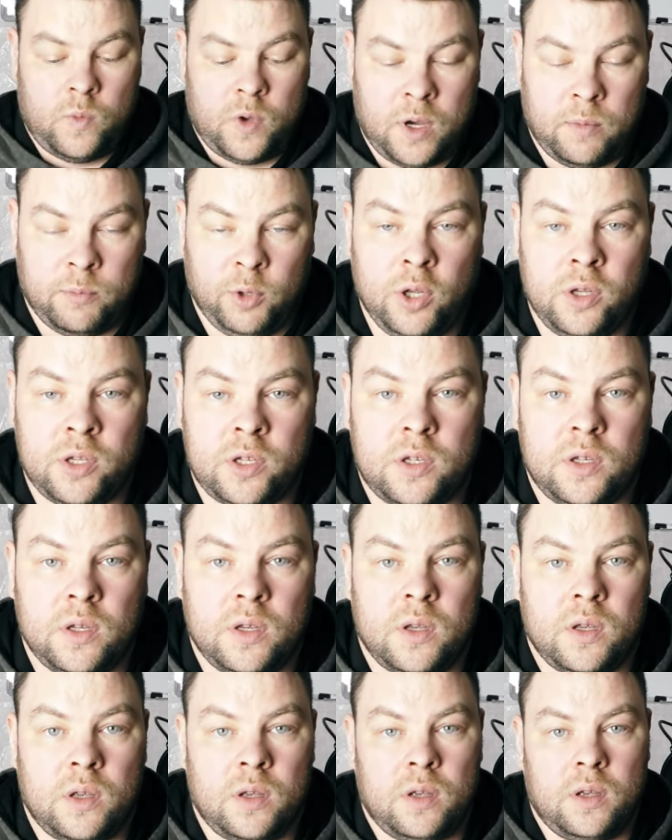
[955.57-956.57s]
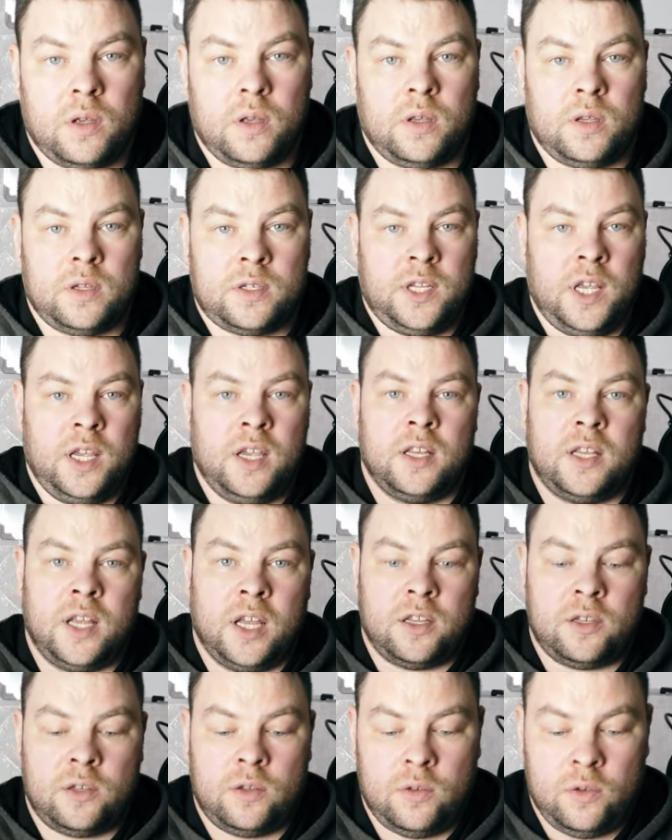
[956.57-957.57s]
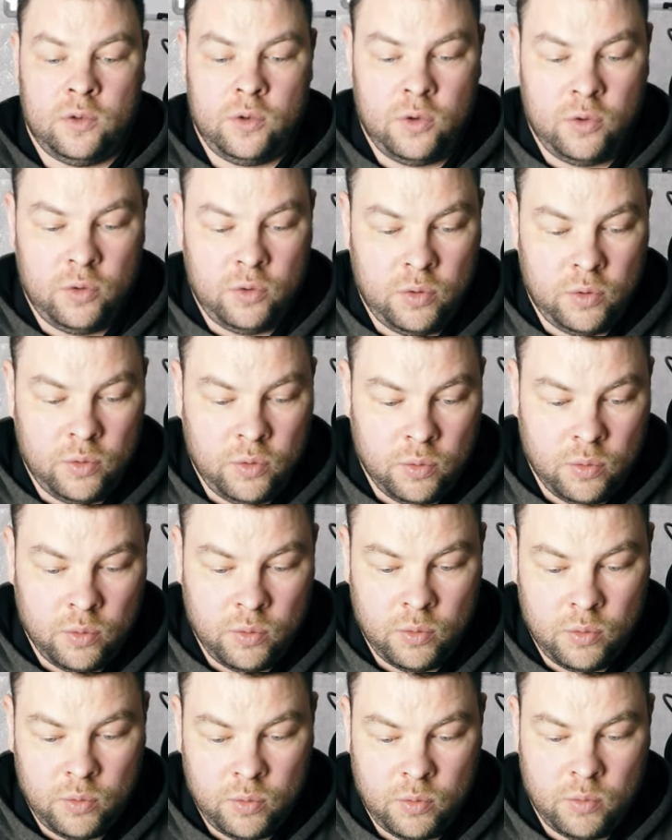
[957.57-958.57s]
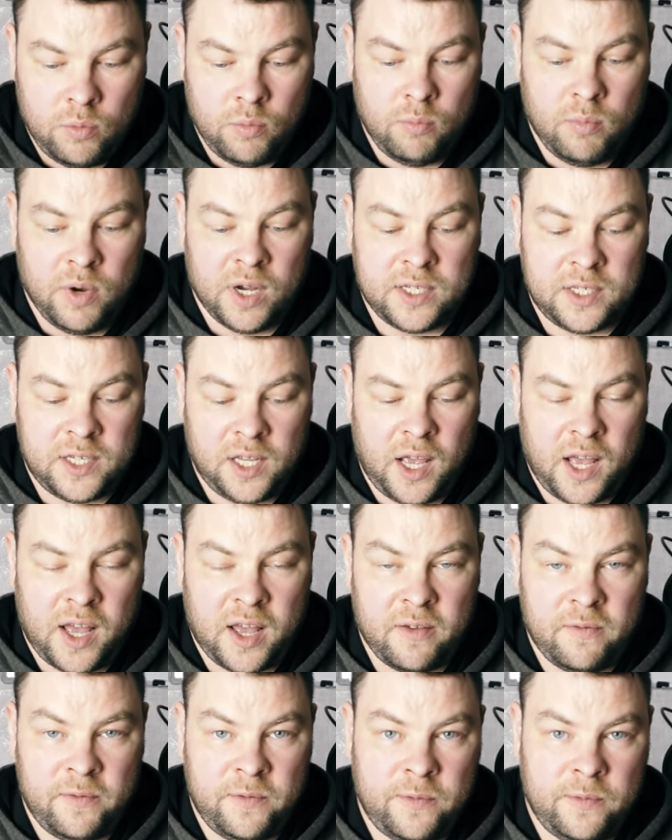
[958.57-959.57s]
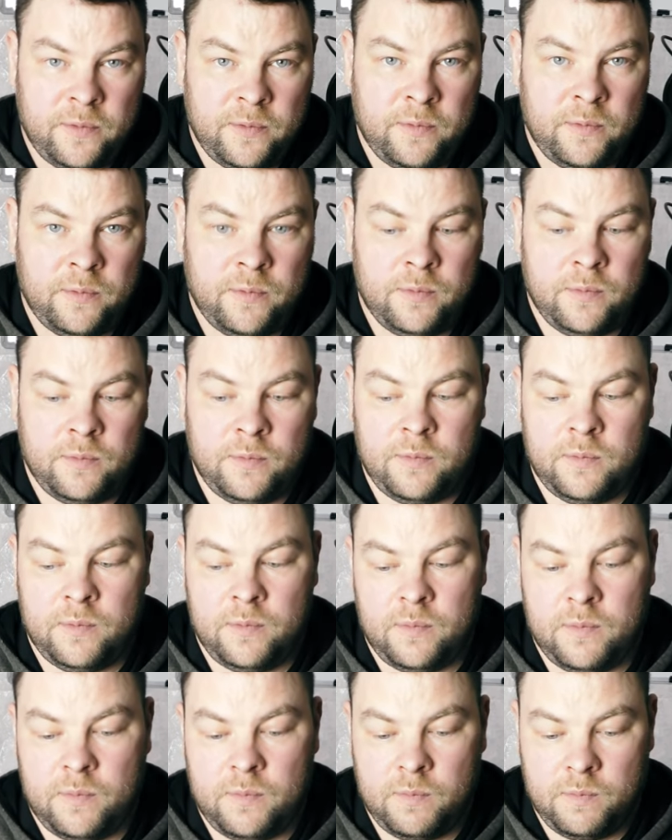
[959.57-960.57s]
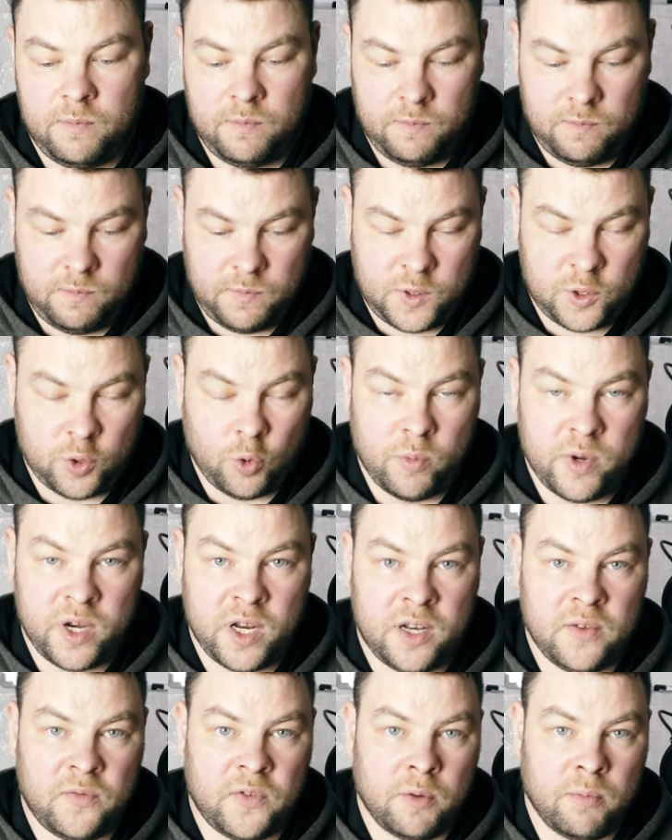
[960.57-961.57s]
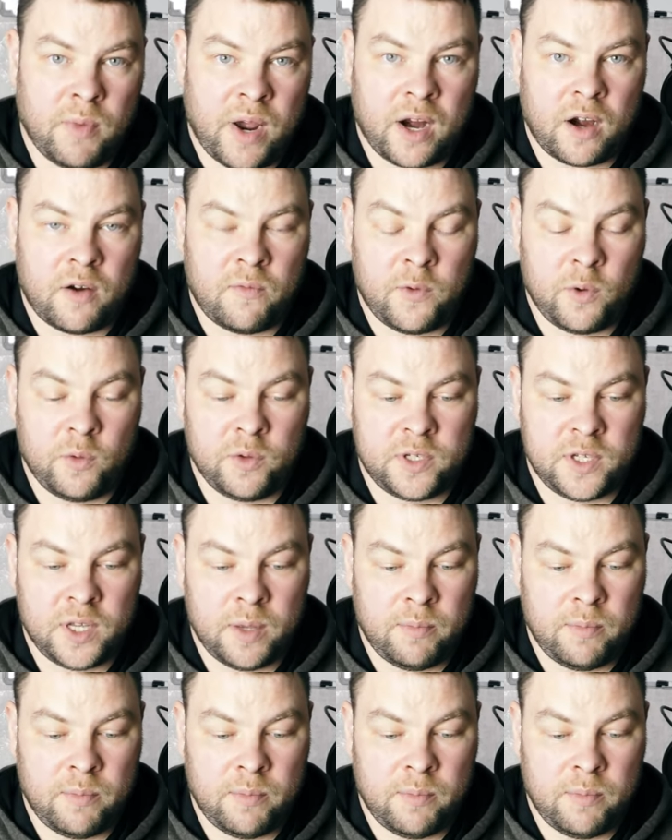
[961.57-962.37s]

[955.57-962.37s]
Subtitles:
I'm not saying that you must have so many different microphones here,